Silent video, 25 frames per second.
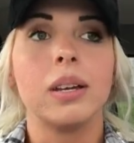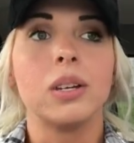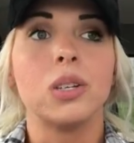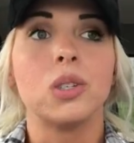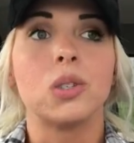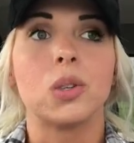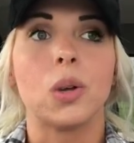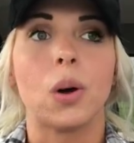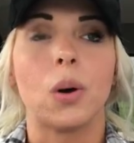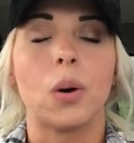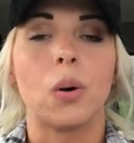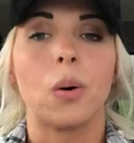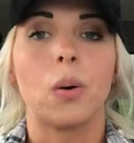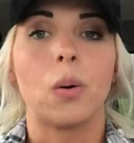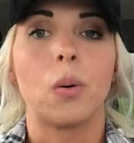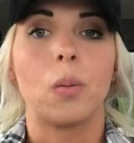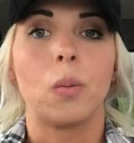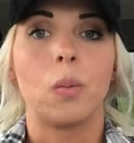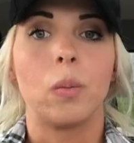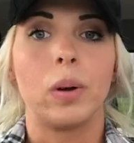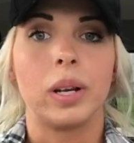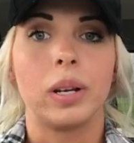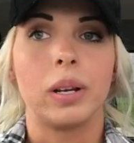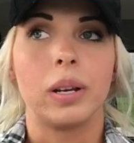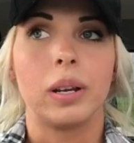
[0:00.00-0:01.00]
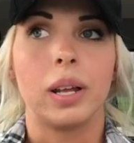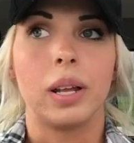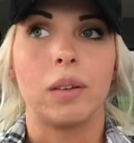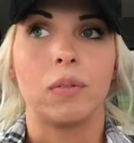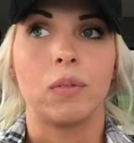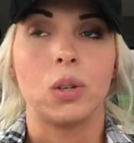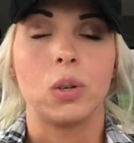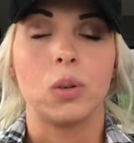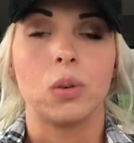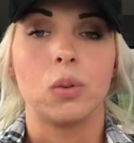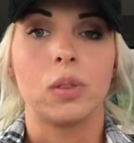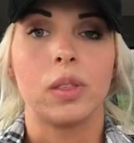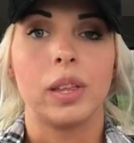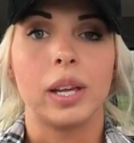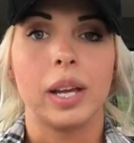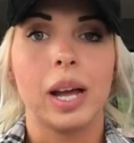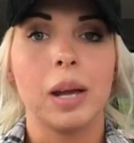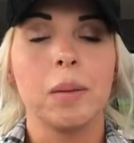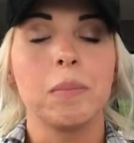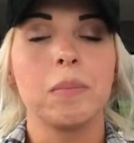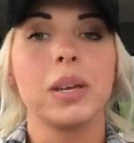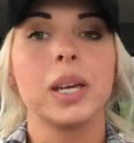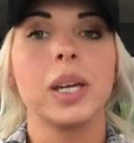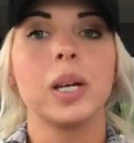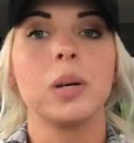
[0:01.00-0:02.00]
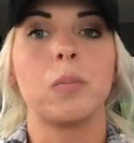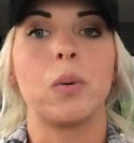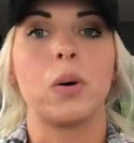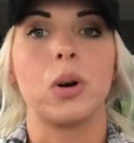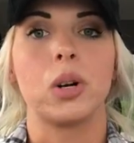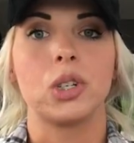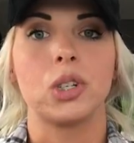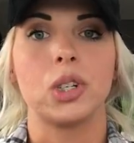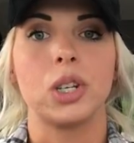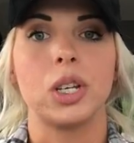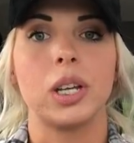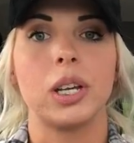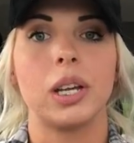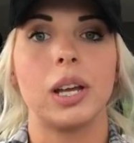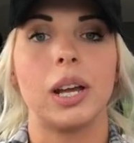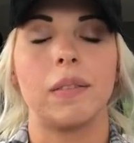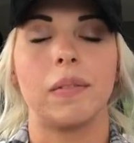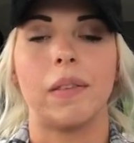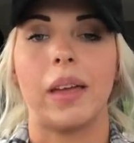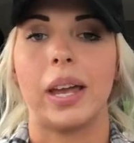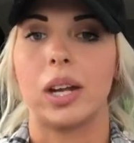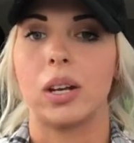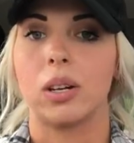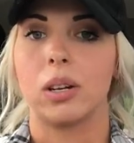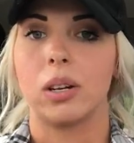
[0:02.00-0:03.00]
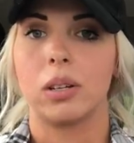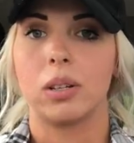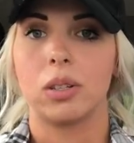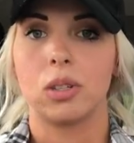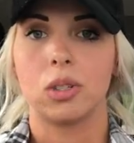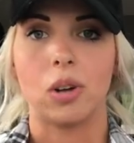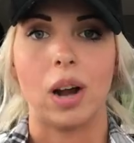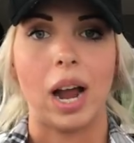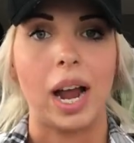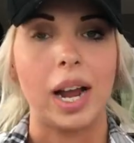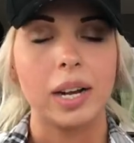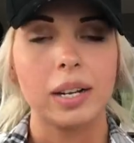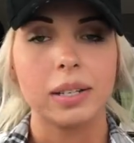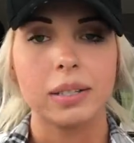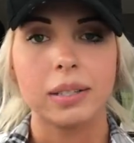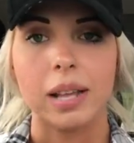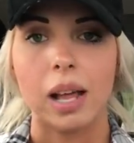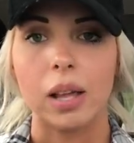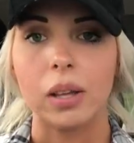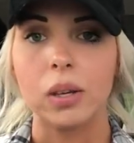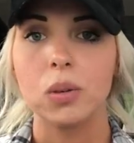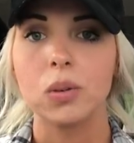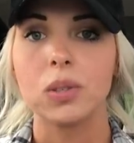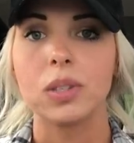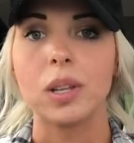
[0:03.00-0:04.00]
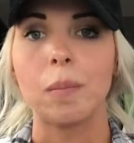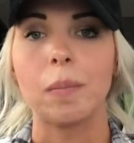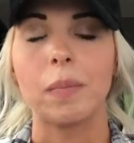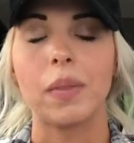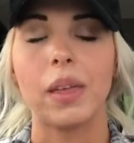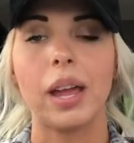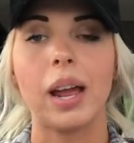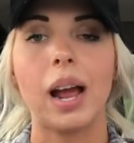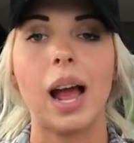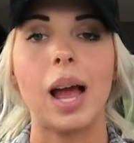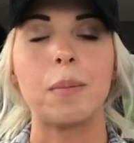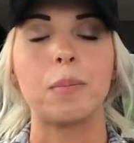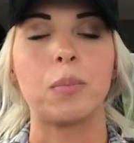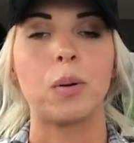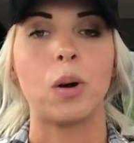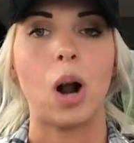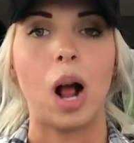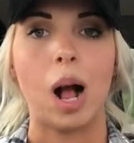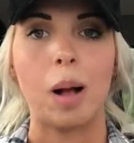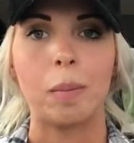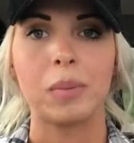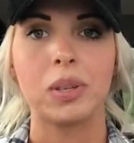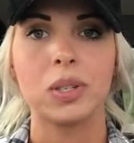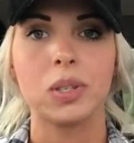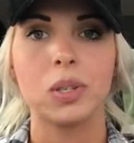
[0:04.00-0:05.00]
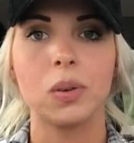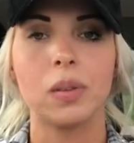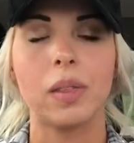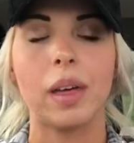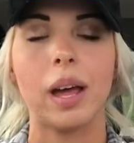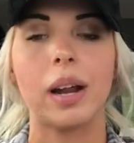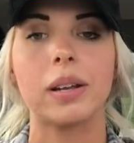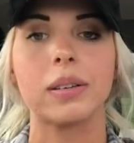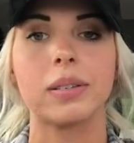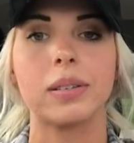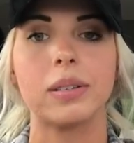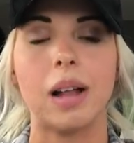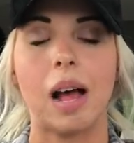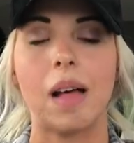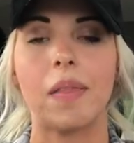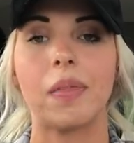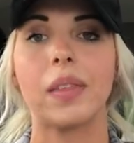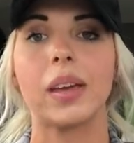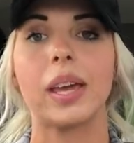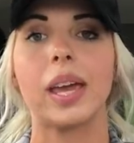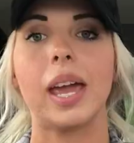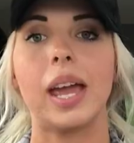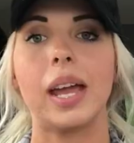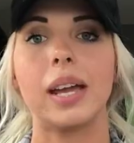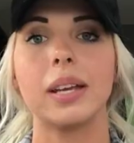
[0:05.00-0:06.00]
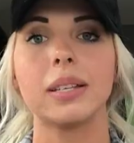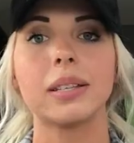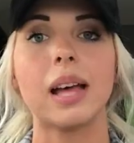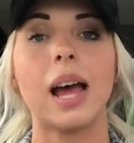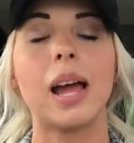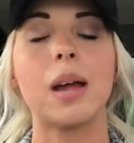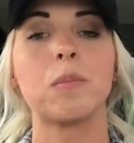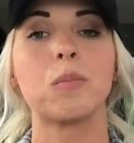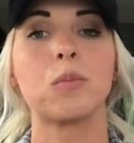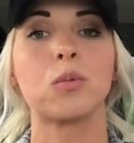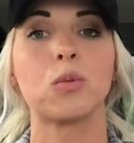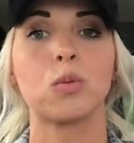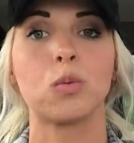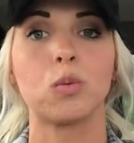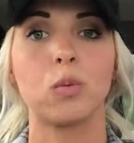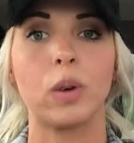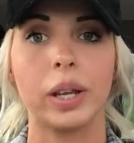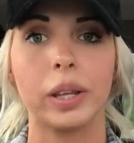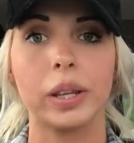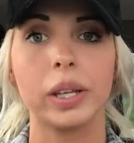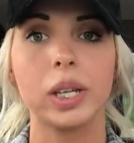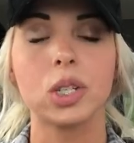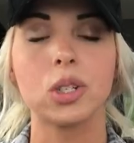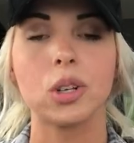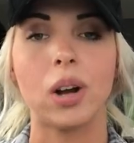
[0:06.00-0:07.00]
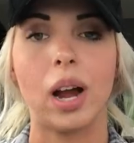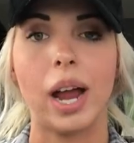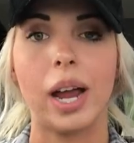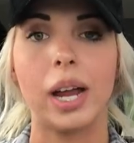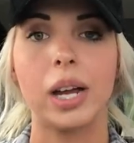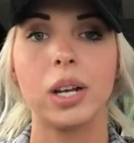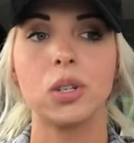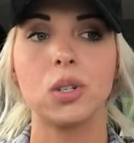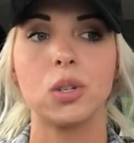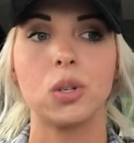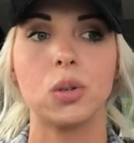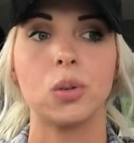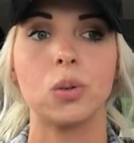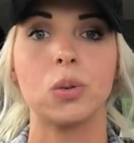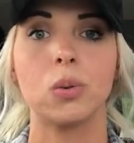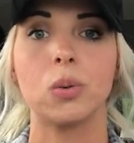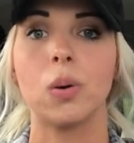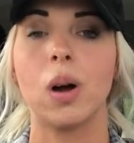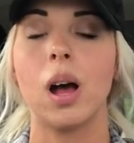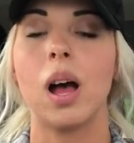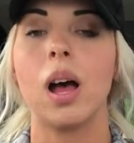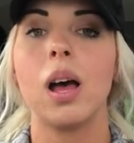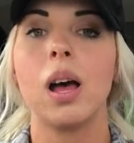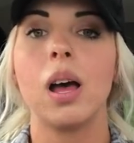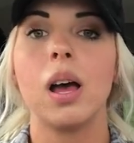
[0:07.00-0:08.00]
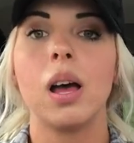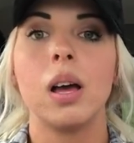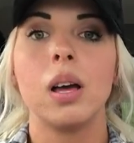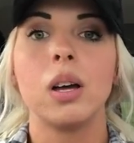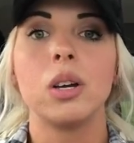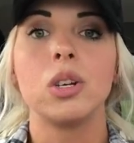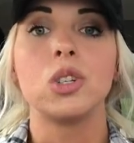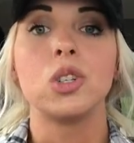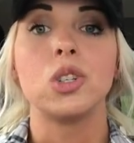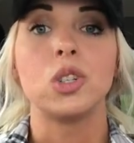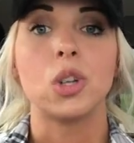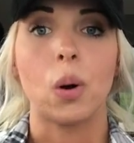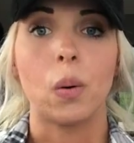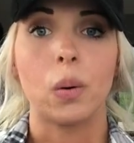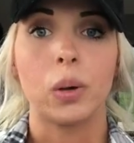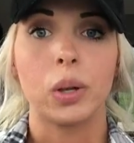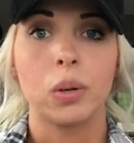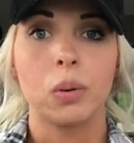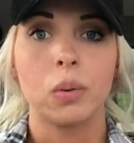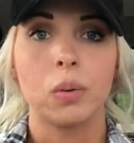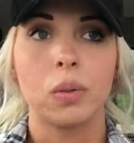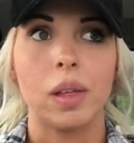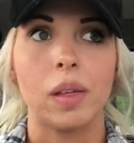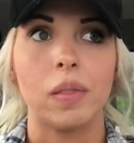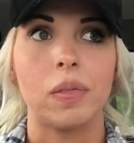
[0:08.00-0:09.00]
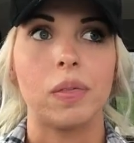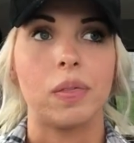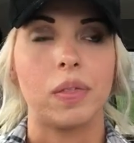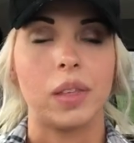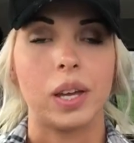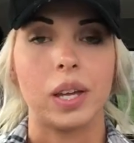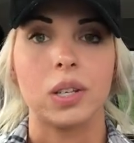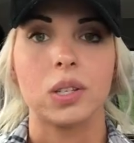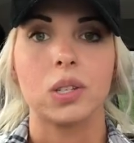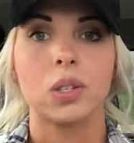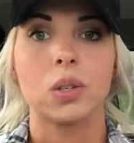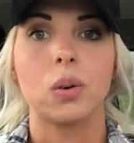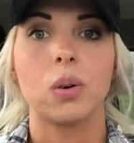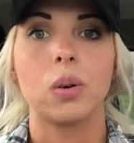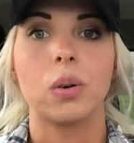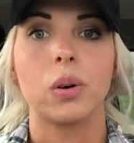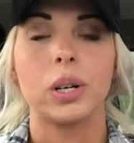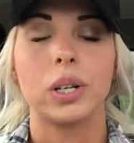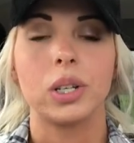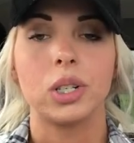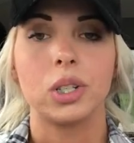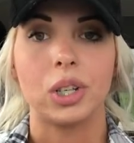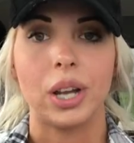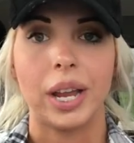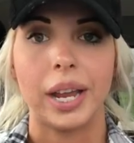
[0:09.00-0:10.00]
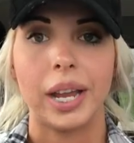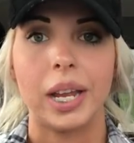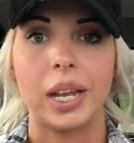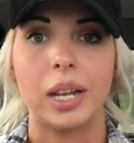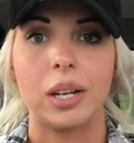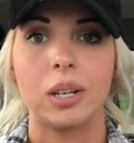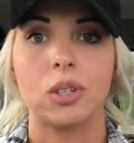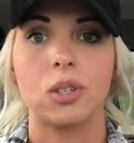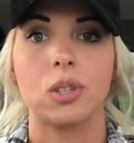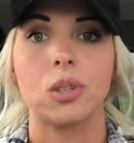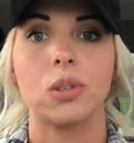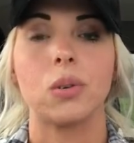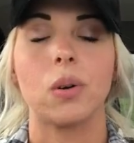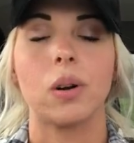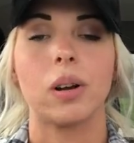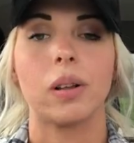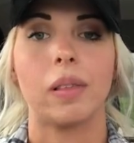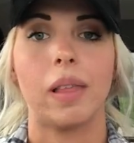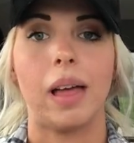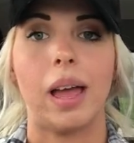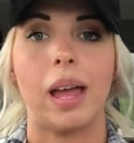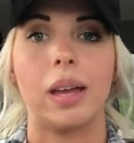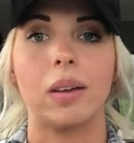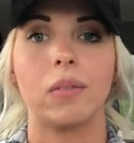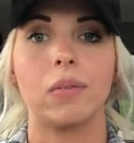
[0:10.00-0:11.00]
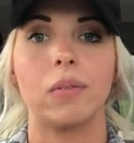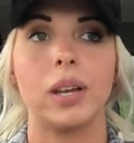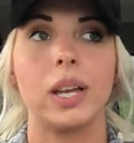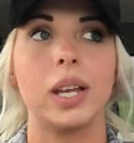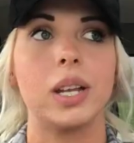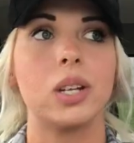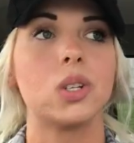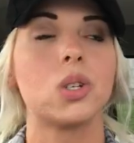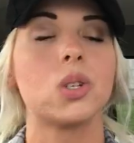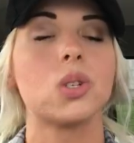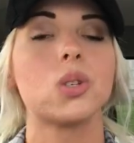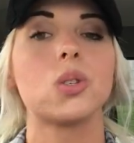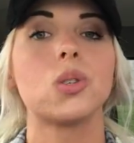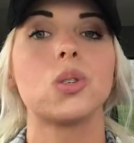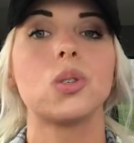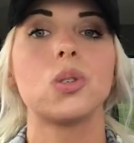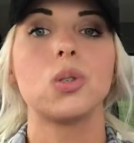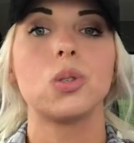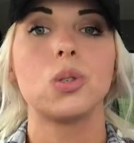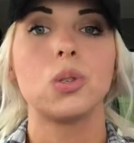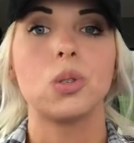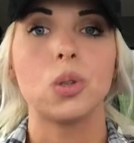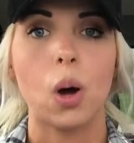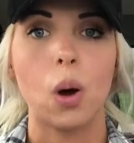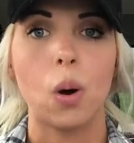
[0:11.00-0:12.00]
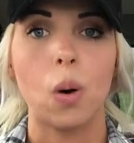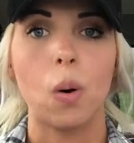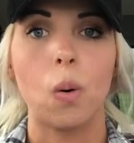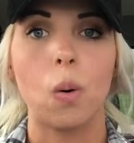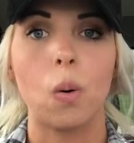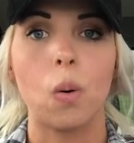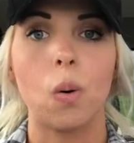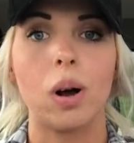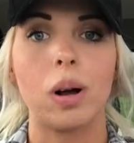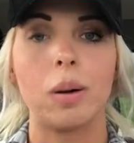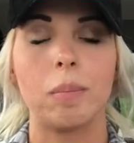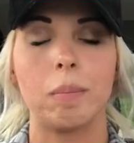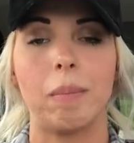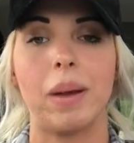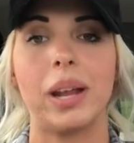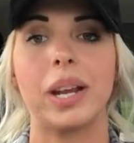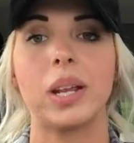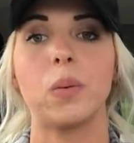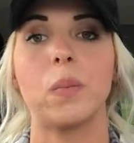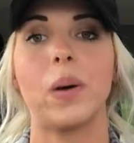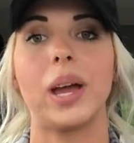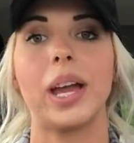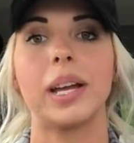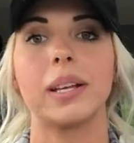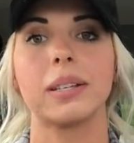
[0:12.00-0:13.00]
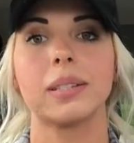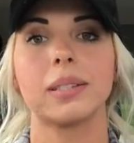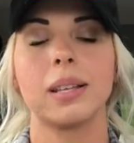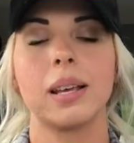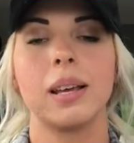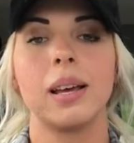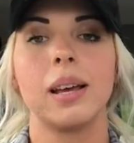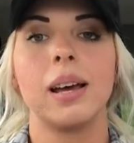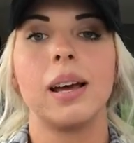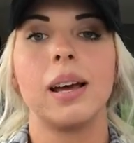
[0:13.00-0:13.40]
So if you think I'm being pushy and like trying to sell you something, I promise you that is not the case. I'm really trying to show you that this could change your life in so many ways.